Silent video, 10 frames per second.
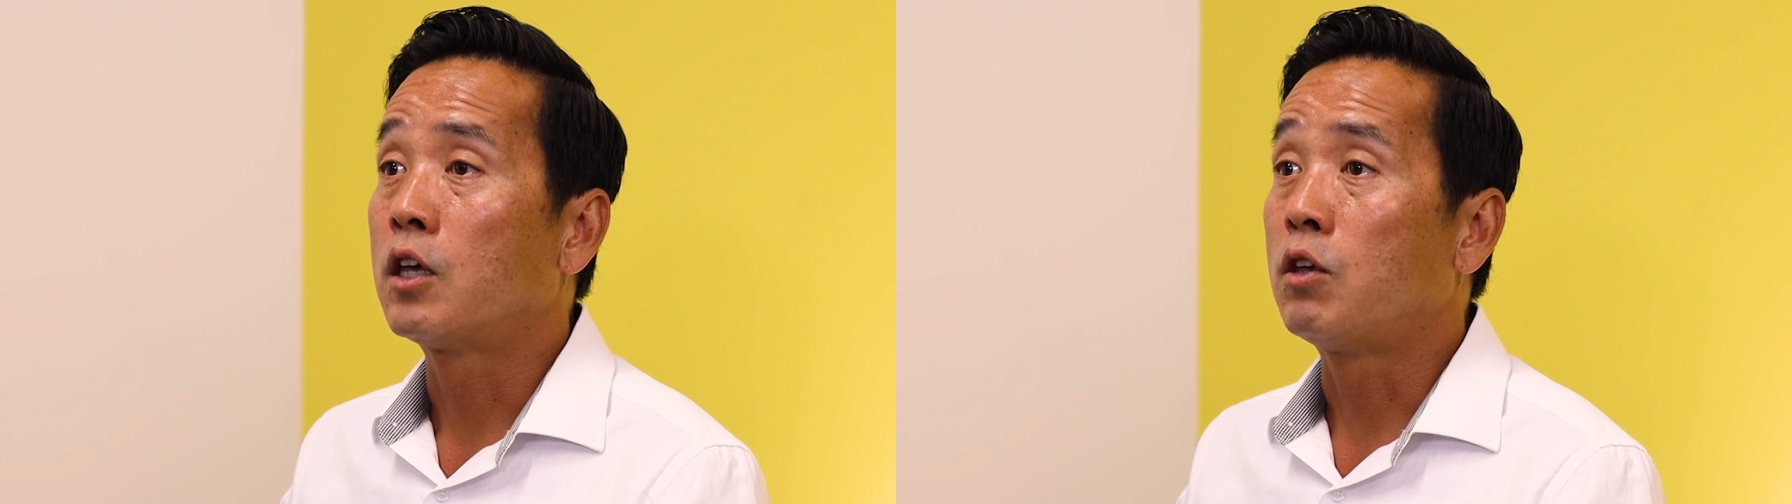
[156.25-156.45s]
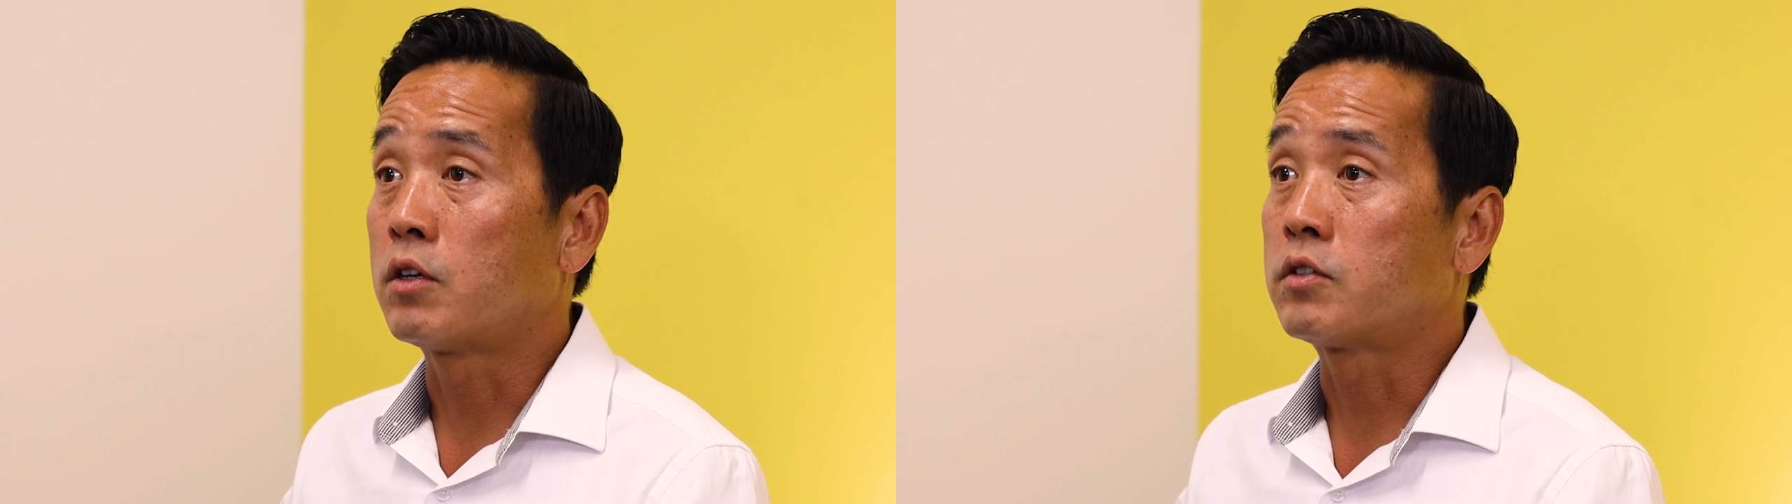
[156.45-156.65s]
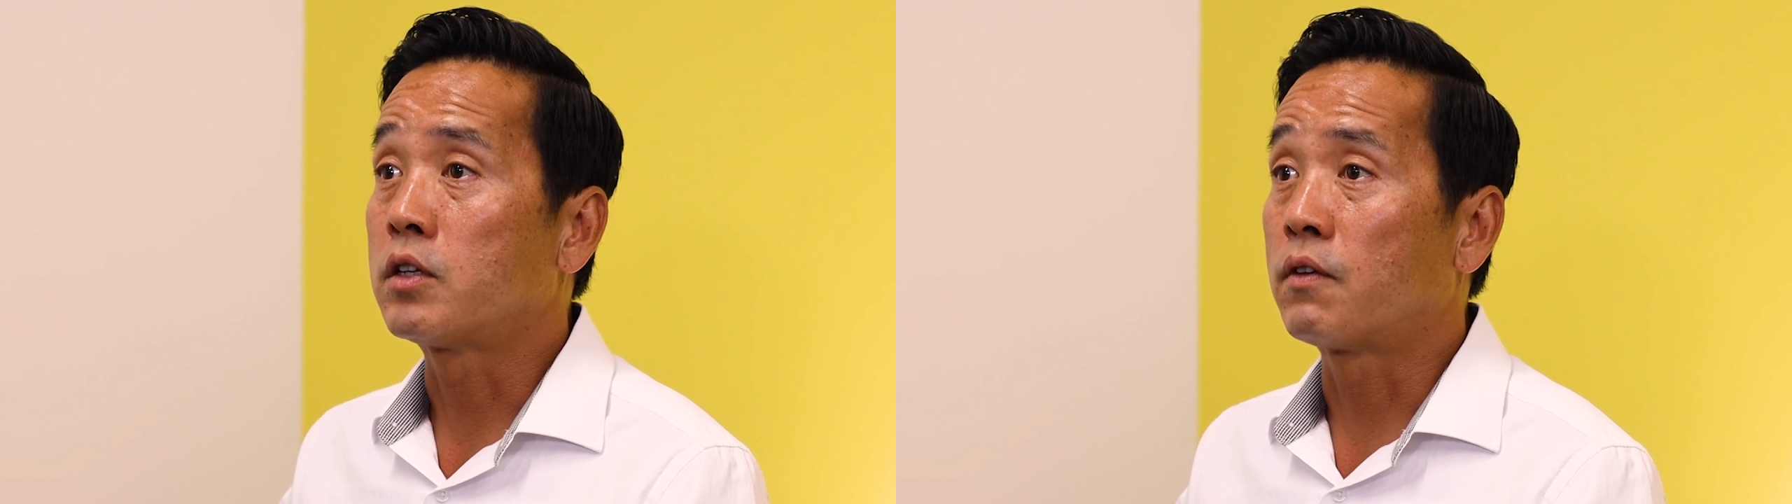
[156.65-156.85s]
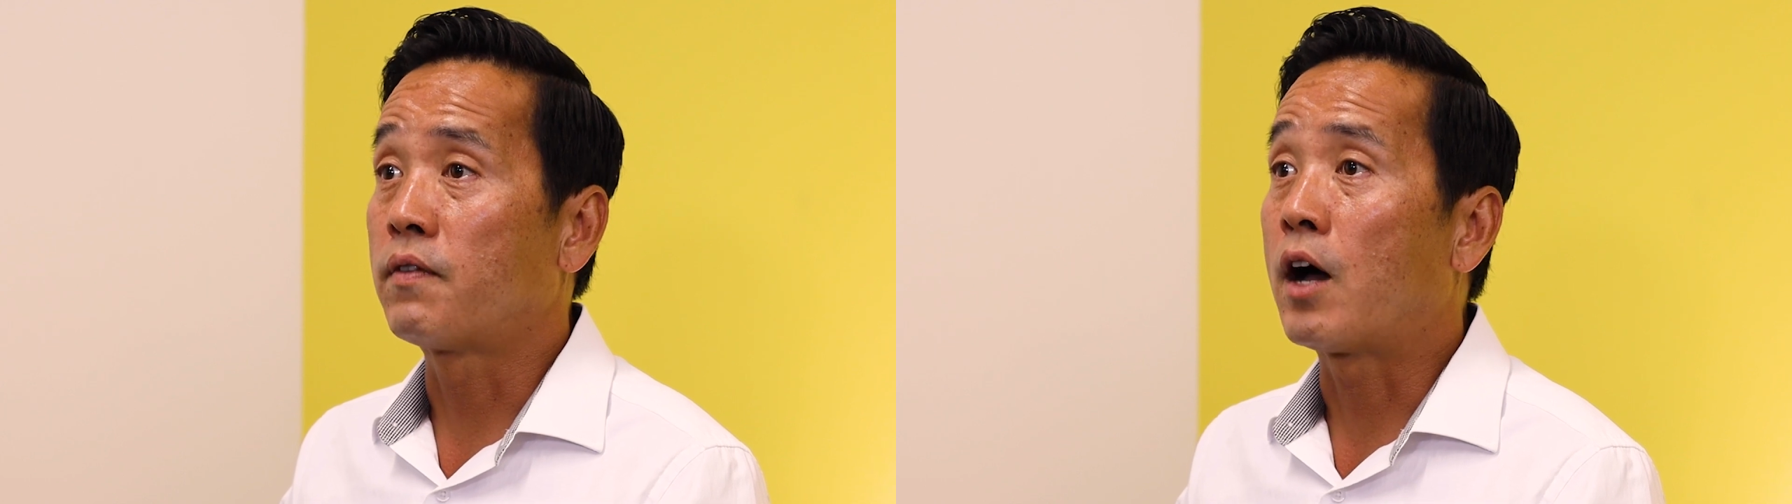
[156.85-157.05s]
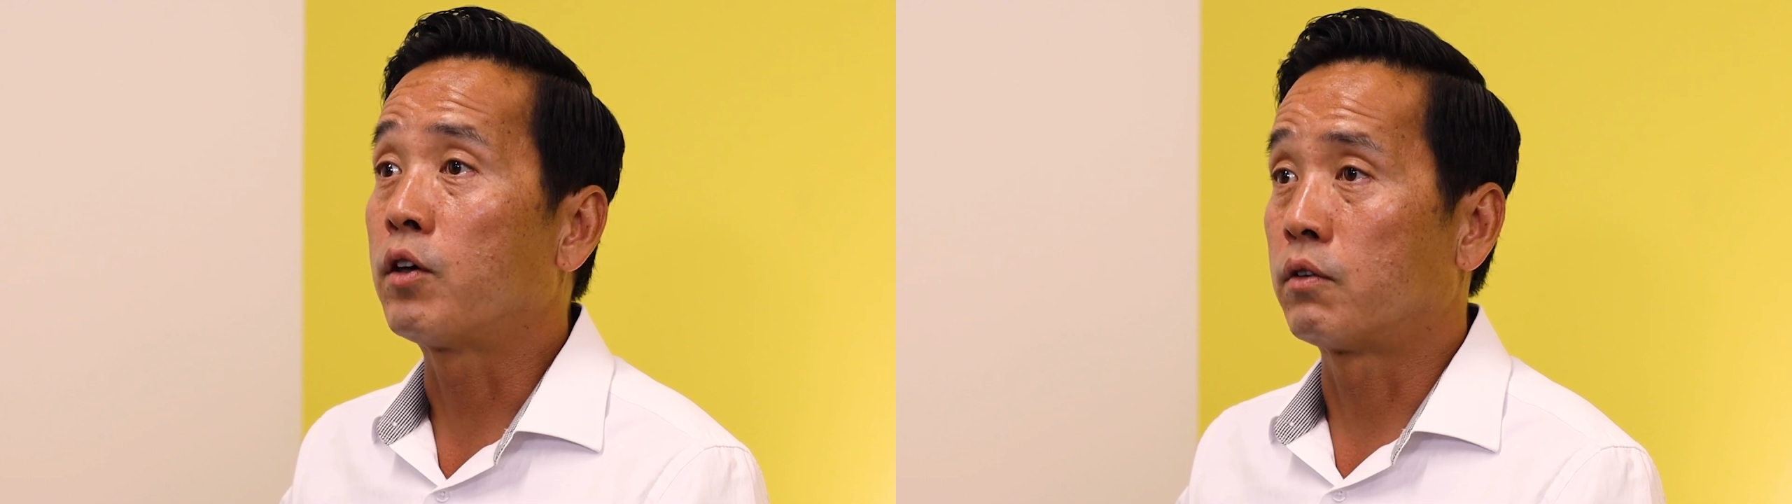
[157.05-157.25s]
you can see the
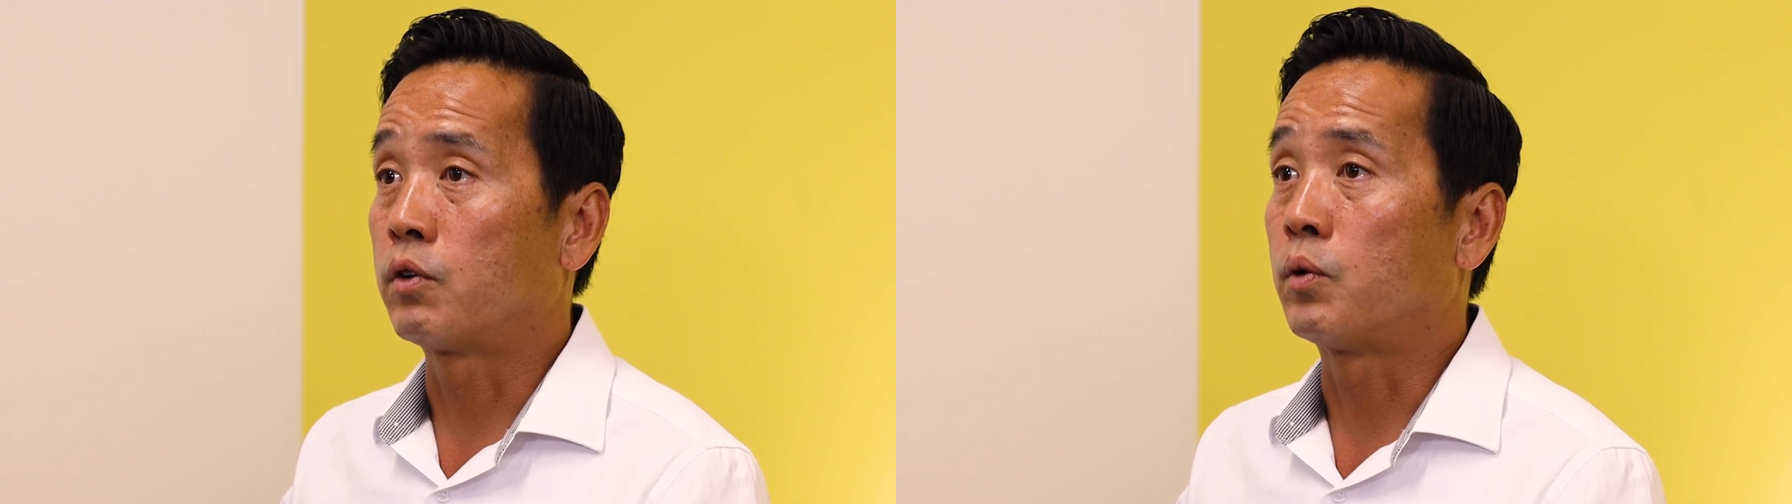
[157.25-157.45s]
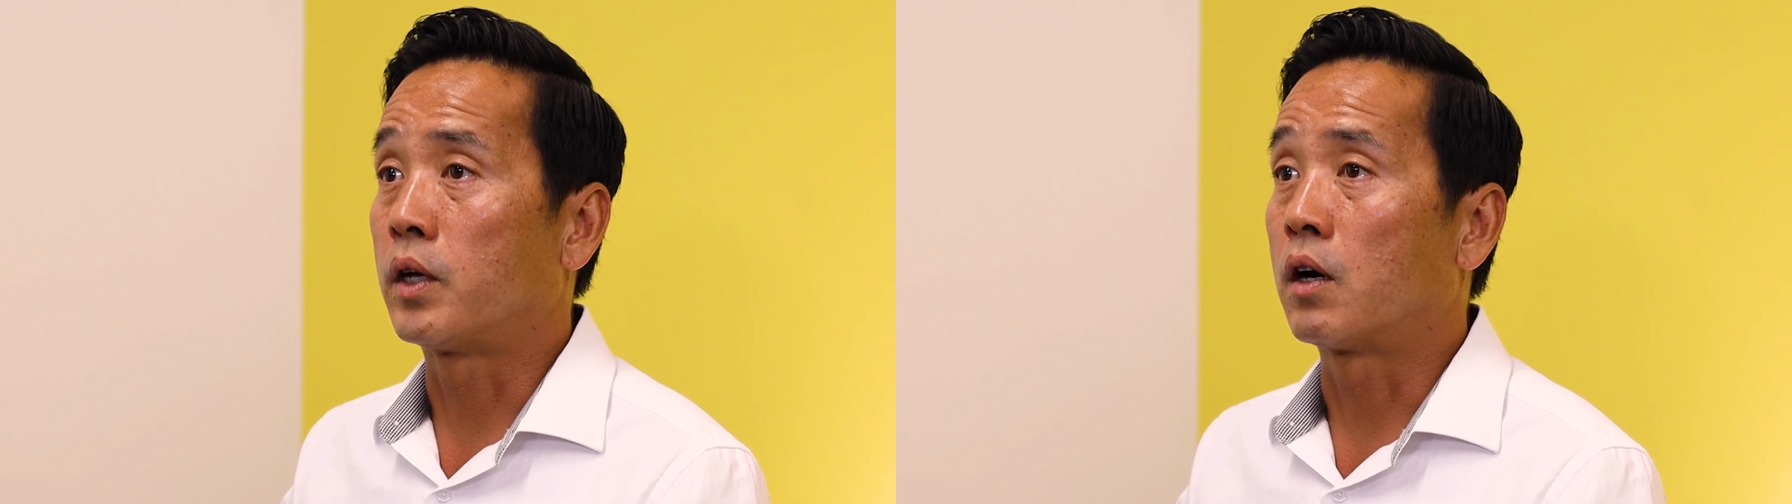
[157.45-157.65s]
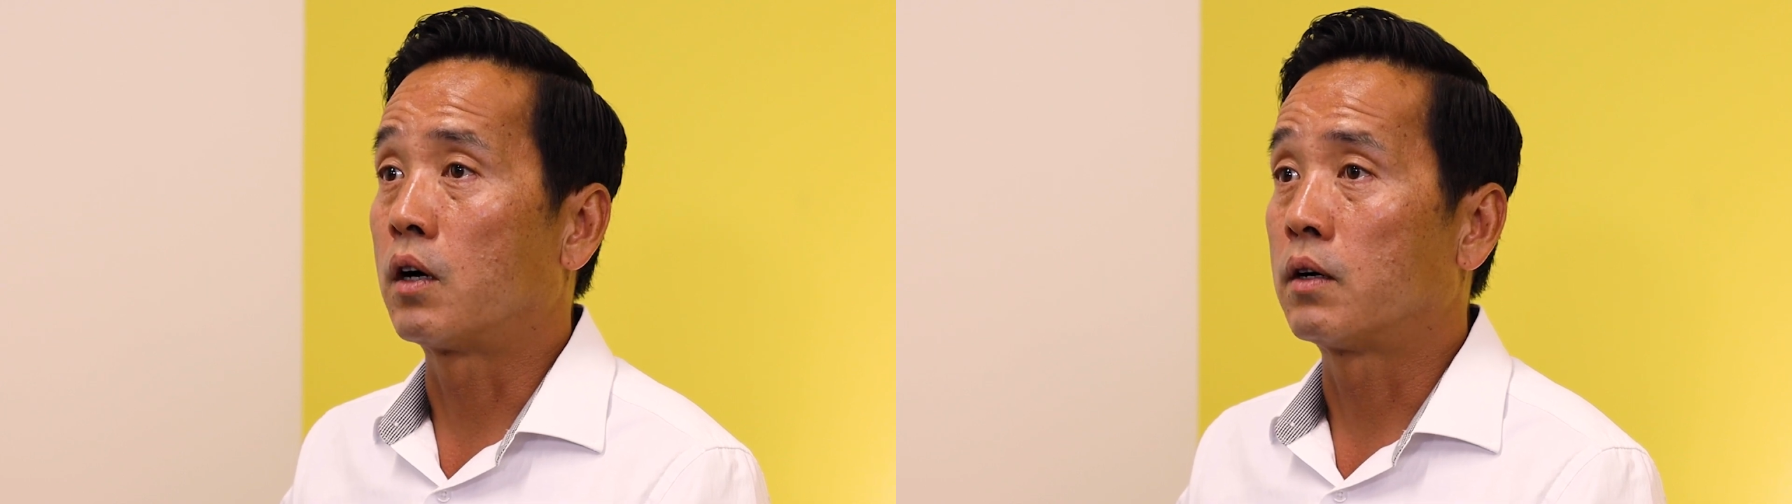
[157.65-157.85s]
value of who we are.